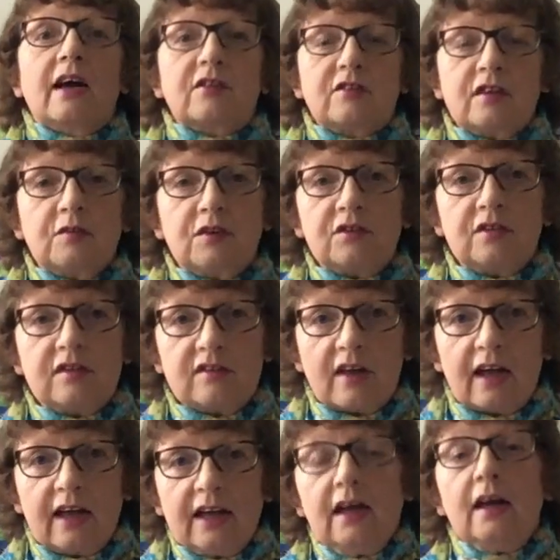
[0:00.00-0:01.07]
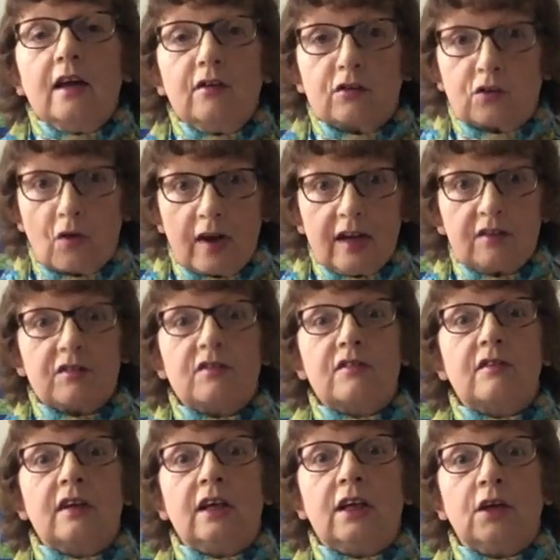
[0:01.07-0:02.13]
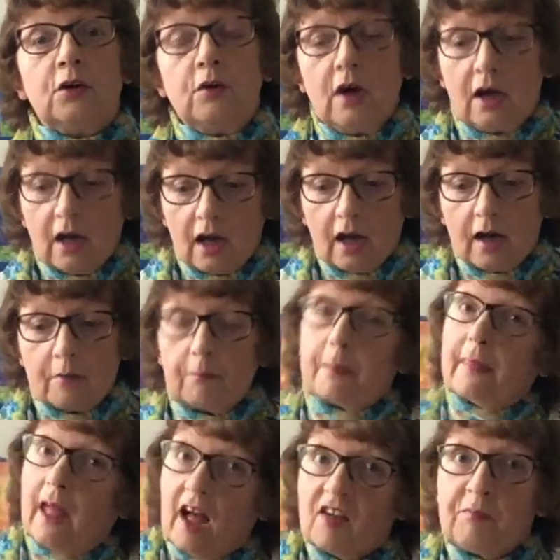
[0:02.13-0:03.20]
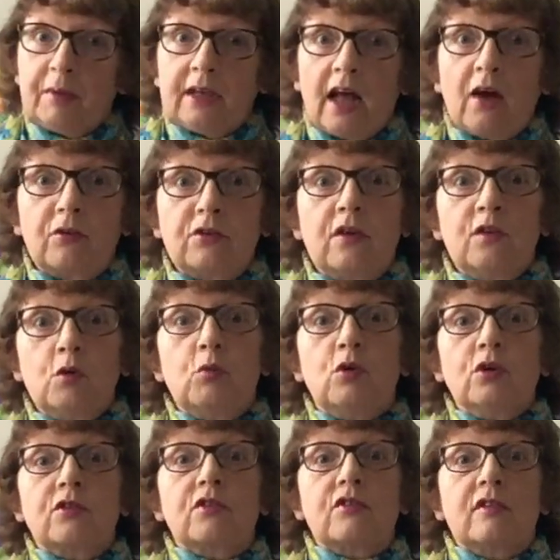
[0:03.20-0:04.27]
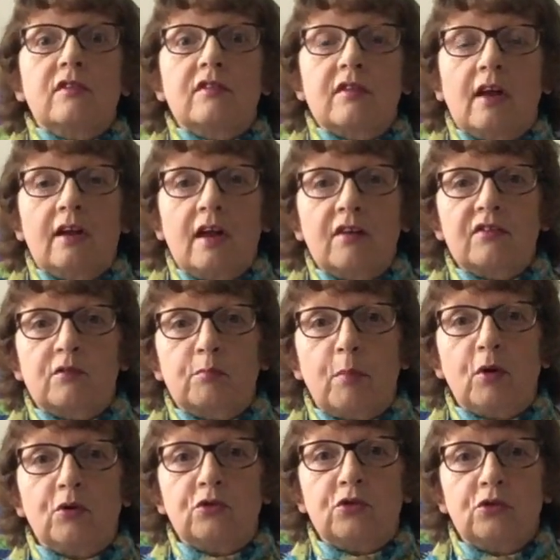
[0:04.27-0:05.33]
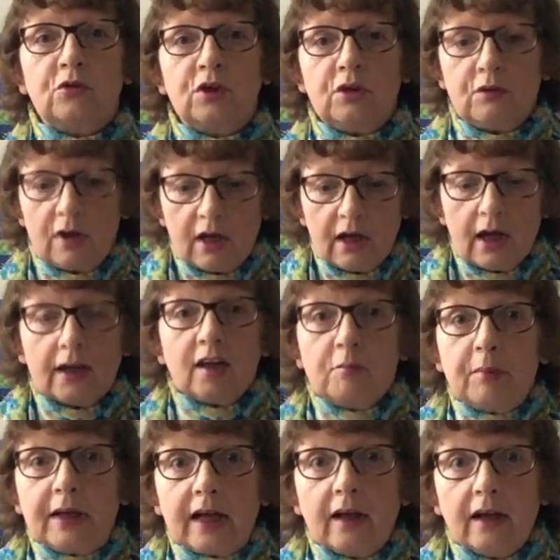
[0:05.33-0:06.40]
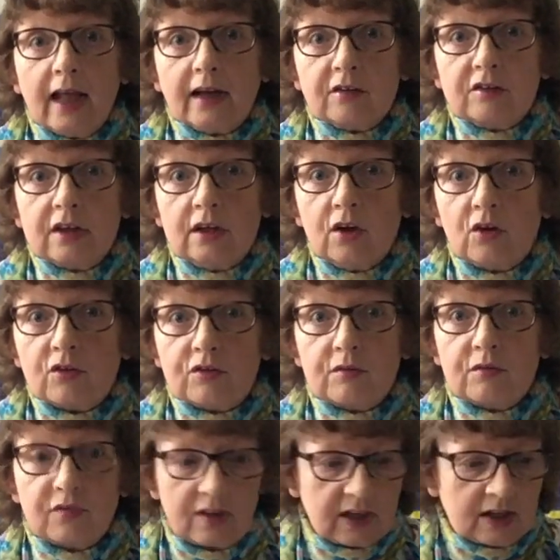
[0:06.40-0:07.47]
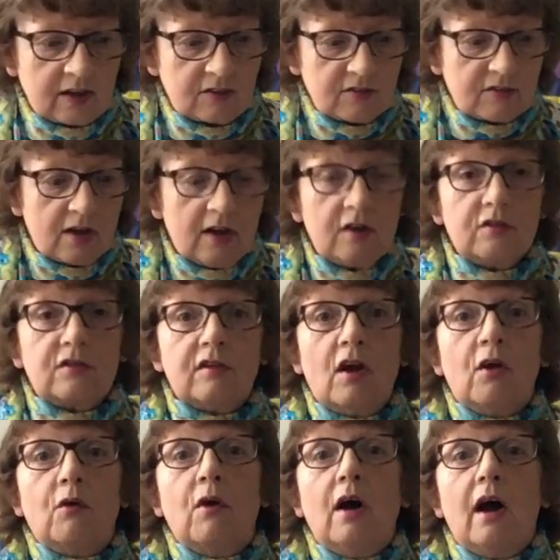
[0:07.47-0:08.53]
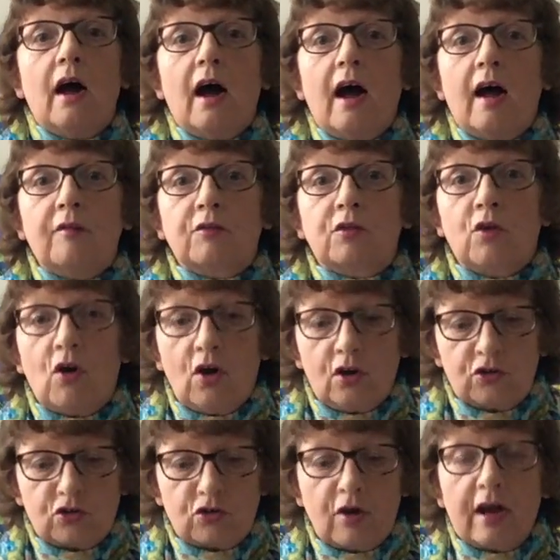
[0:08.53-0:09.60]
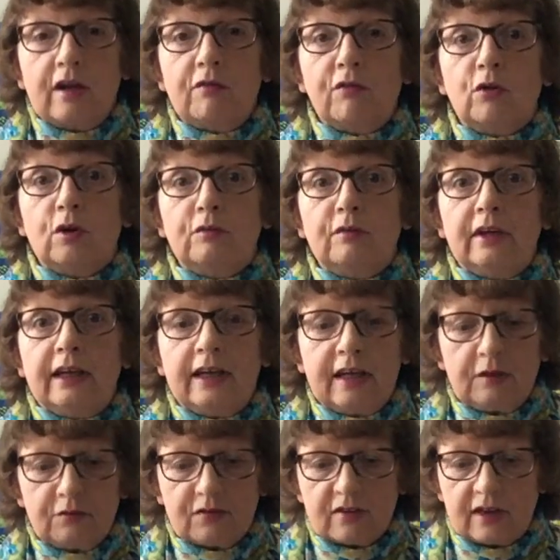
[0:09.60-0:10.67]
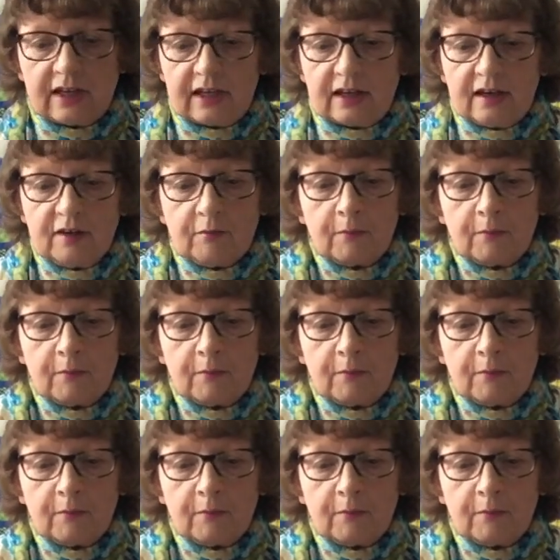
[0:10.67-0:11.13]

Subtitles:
Activity Day. It's great to see you. I've been out in the woods since I last spoke to you and I've been collecting lots of things. So I've got a tray full of leaves here